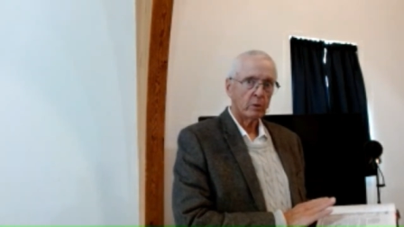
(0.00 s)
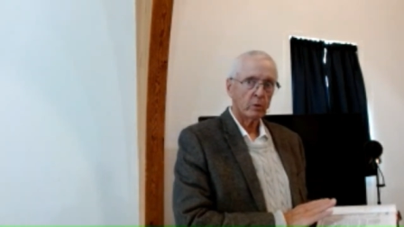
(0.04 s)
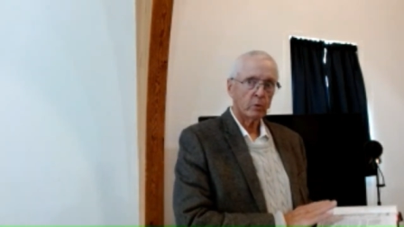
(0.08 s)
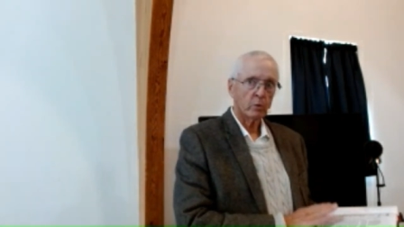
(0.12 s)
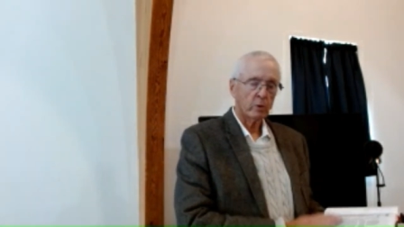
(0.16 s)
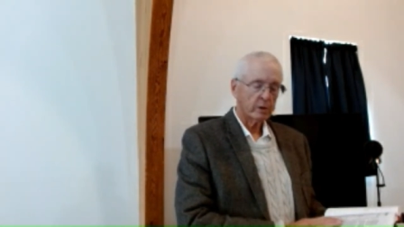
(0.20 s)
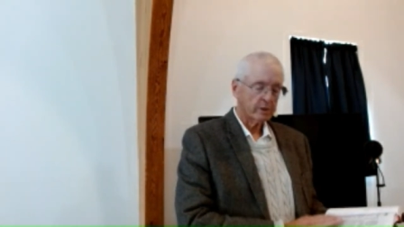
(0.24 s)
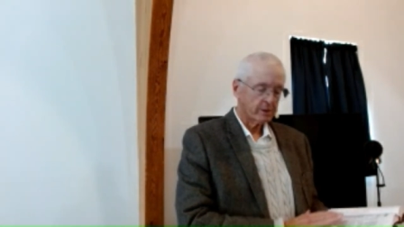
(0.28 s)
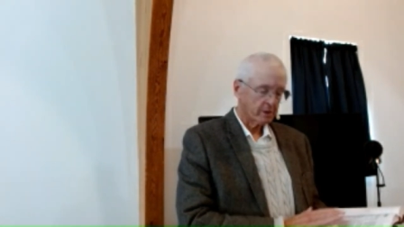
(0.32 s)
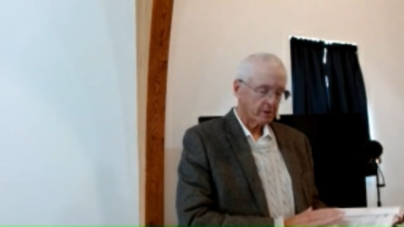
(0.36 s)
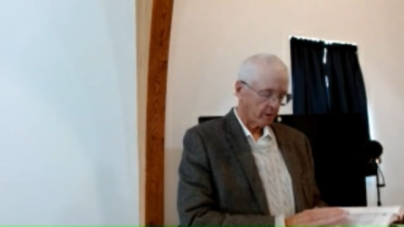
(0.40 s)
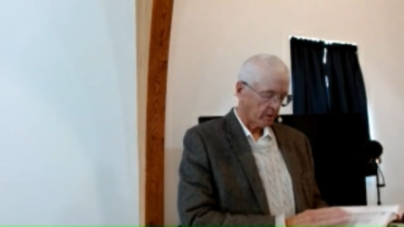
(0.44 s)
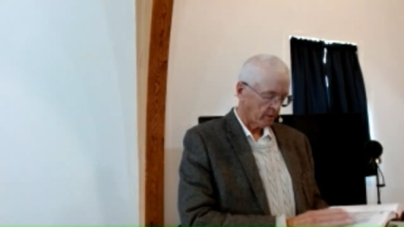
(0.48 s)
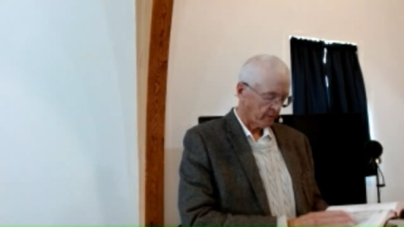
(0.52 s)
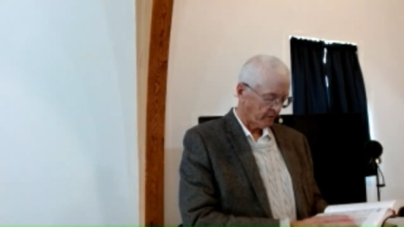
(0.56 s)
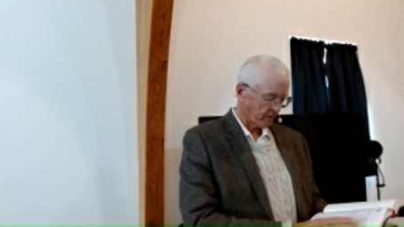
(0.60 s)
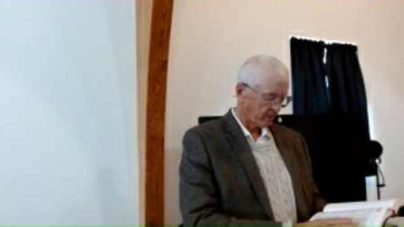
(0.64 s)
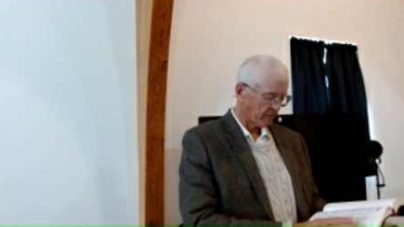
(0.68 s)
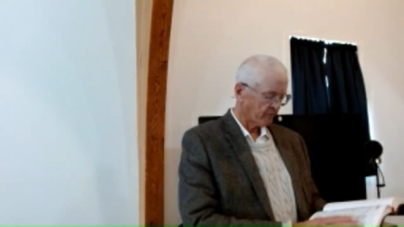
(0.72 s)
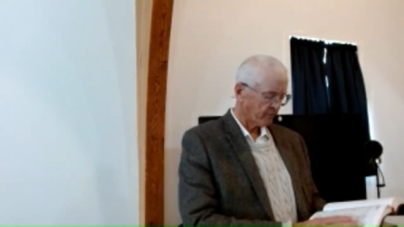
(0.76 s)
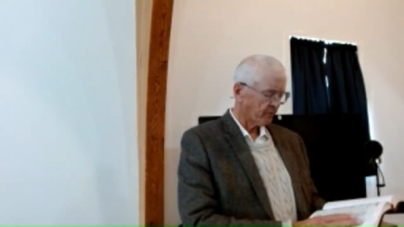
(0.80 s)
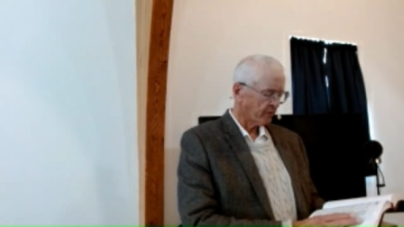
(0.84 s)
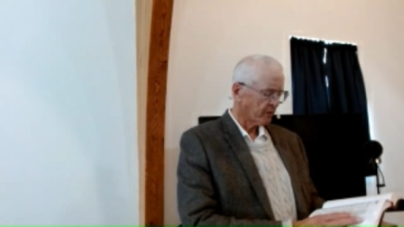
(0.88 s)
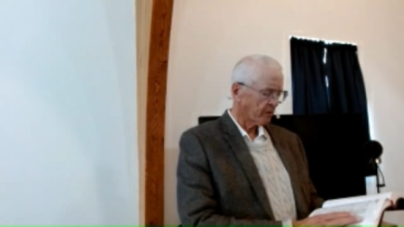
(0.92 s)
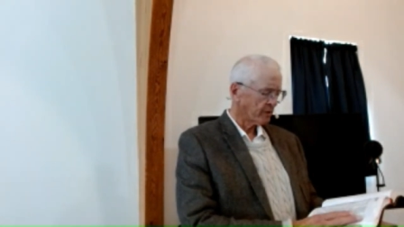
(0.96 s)
origin of this
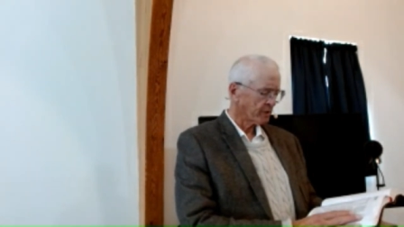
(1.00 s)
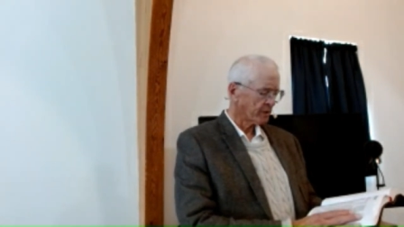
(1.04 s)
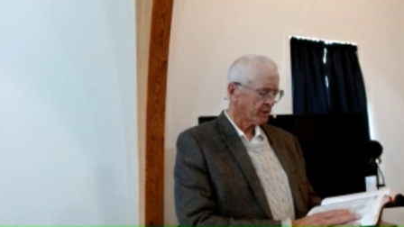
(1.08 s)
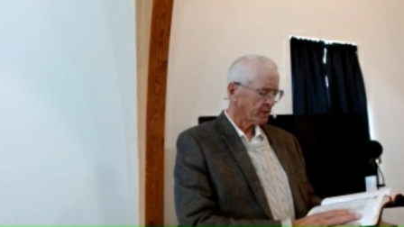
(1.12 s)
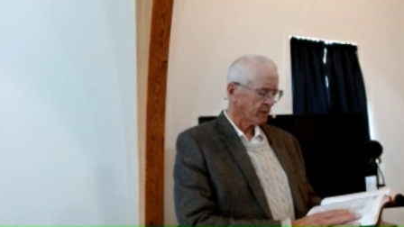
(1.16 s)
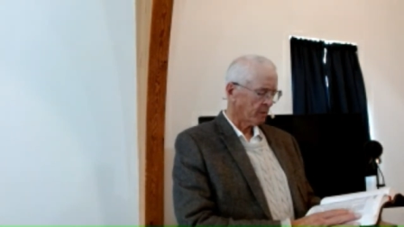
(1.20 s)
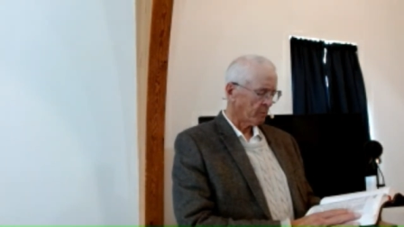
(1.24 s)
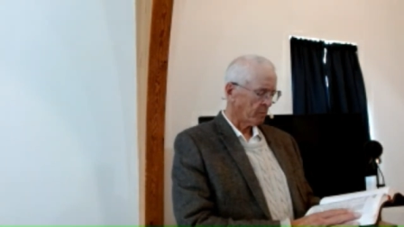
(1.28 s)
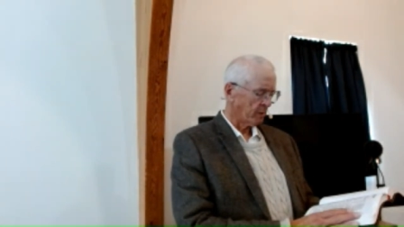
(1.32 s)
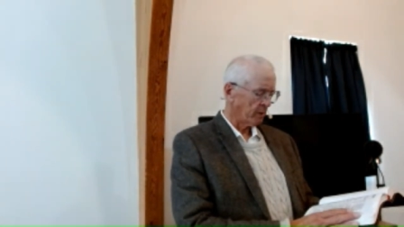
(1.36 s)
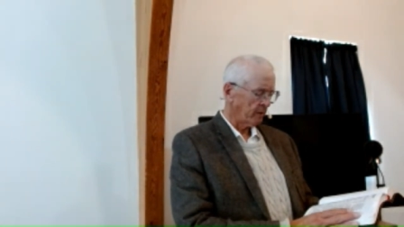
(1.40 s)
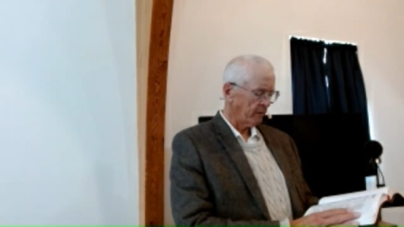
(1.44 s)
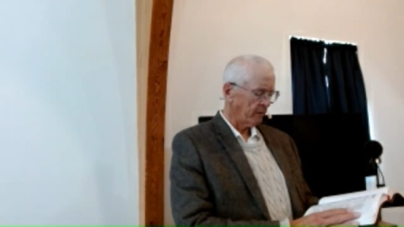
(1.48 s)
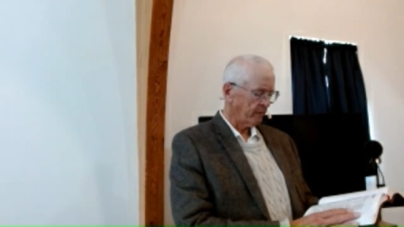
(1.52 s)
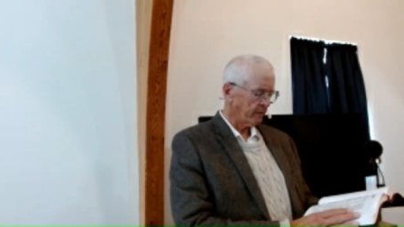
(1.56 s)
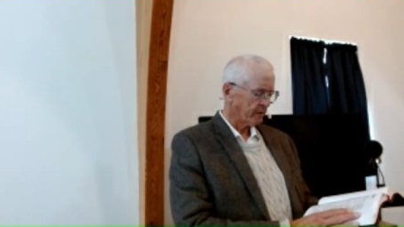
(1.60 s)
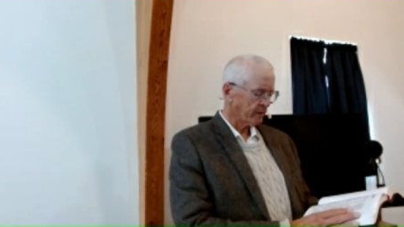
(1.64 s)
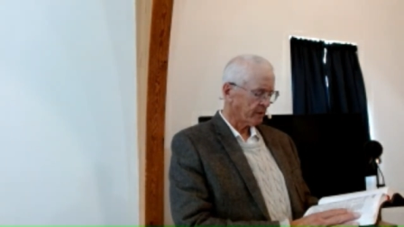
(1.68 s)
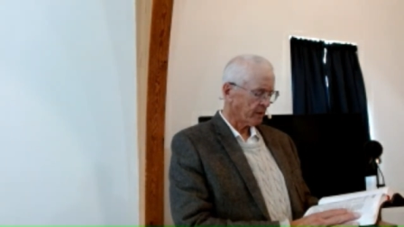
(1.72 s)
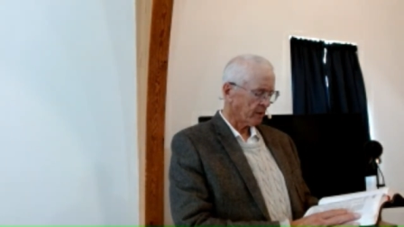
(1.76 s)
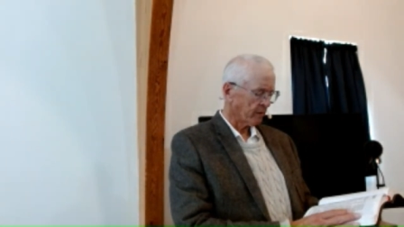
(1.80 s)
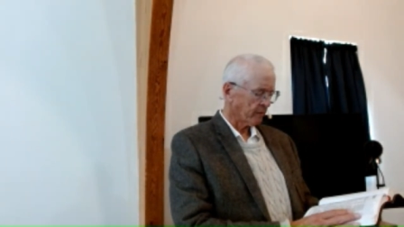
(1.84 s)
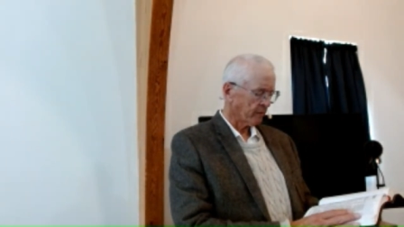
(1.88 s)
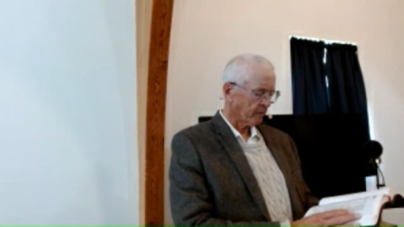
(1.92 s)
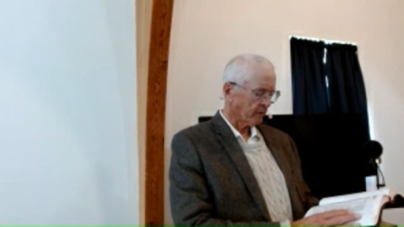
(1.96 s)
verse, and I believe it's
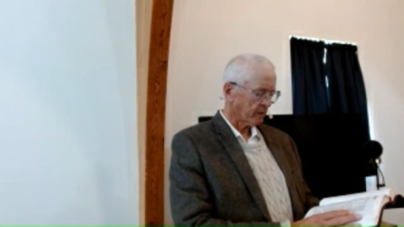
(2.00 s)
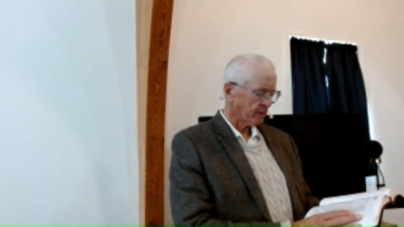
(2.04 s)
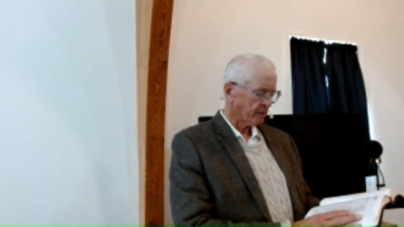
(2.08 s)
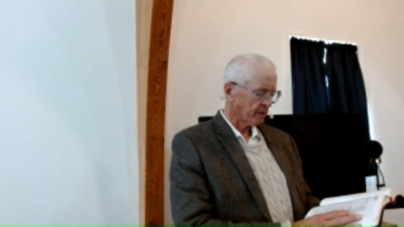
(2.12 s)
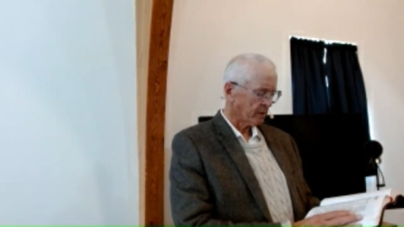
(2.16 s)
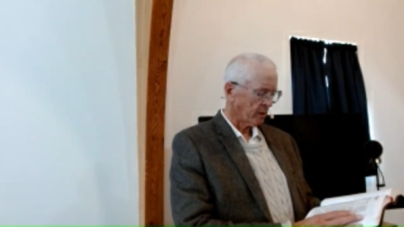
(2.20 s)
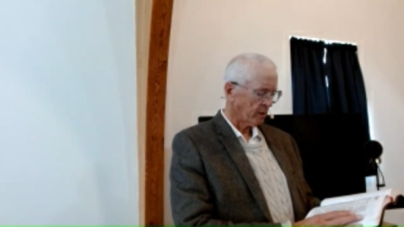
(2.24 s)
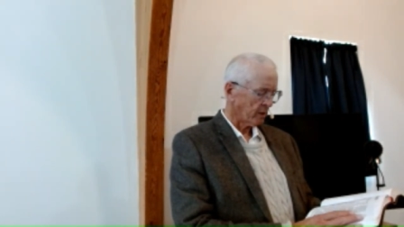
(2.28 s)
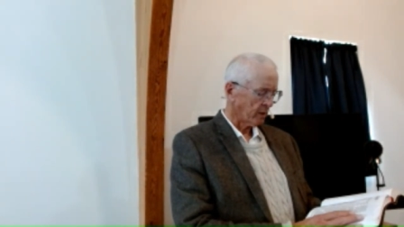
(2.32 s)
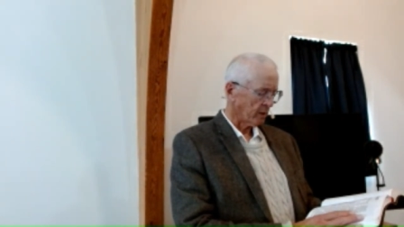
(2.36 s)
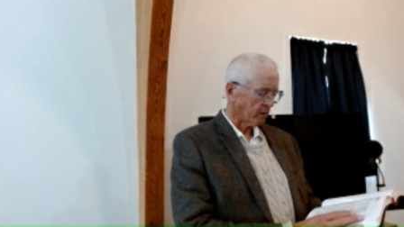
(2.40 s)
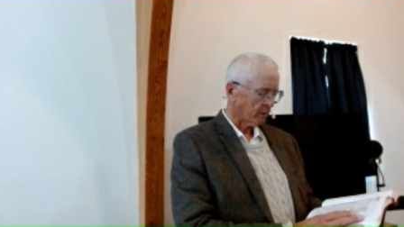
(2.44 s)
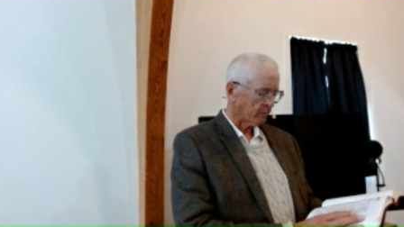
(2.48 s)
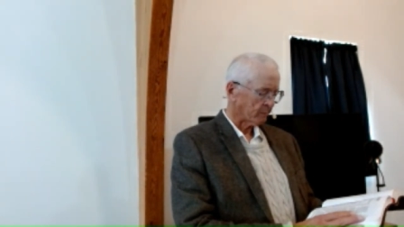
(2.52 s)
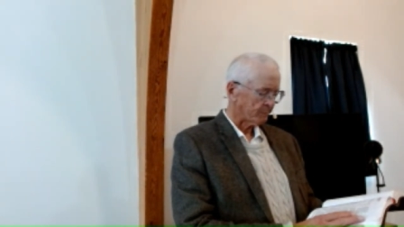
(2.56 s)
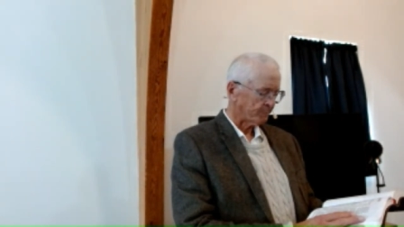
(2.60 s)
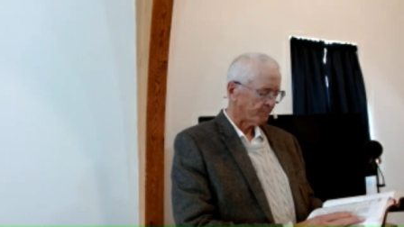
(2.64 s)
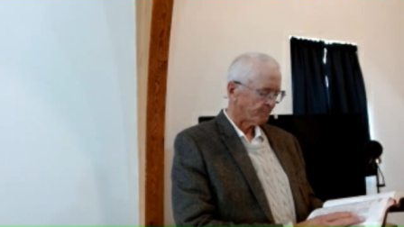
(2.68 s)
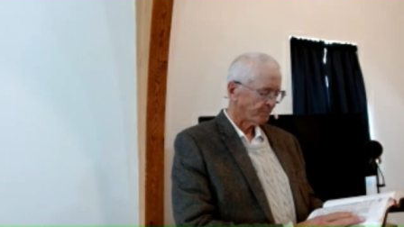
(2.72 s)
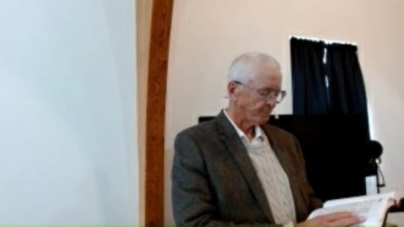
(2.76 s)
out of Isaiah,